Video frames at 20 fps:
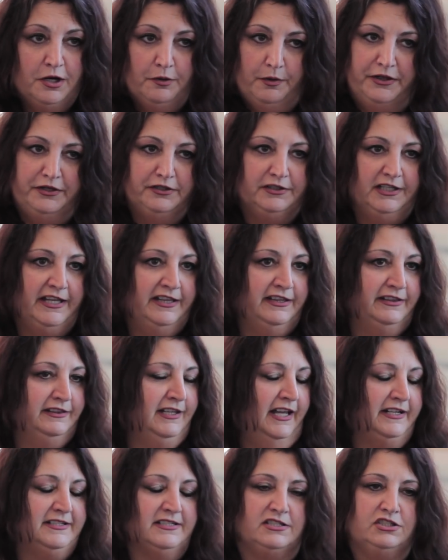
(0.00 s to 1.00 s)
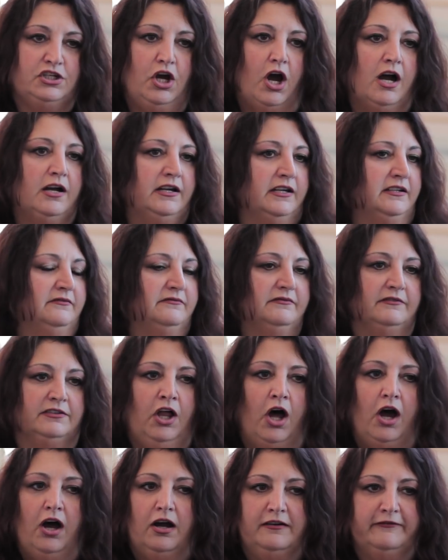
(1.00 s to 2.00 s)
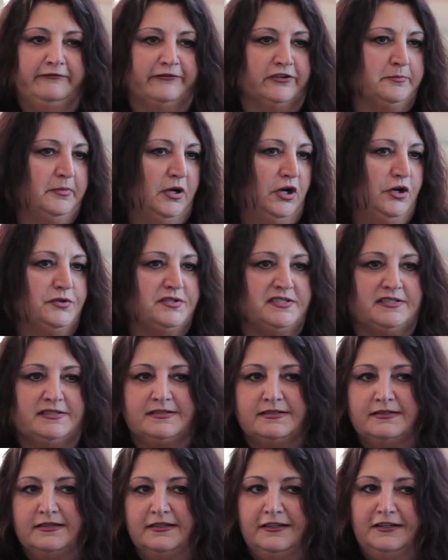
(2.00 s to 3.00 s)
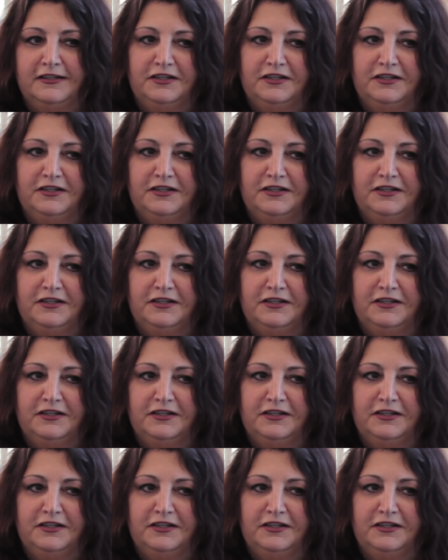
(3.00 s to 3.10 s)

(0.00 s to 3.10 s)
whether they like to talk in long, verbose,